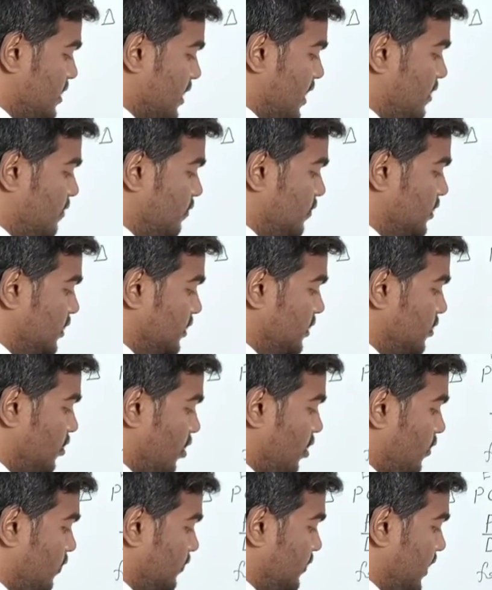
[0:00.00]
converse
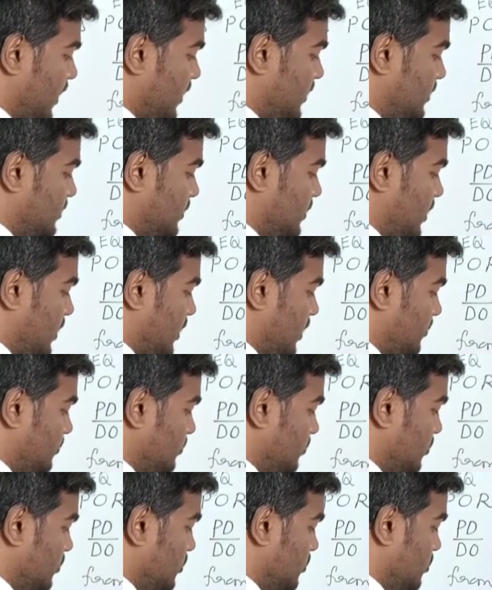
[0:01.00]
of Thales
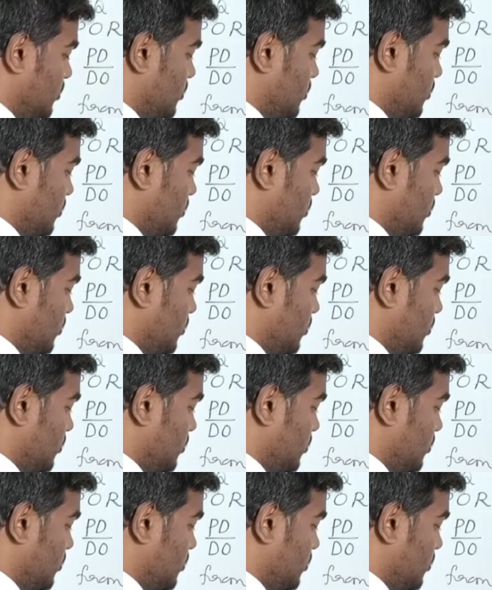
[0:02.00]
theorem,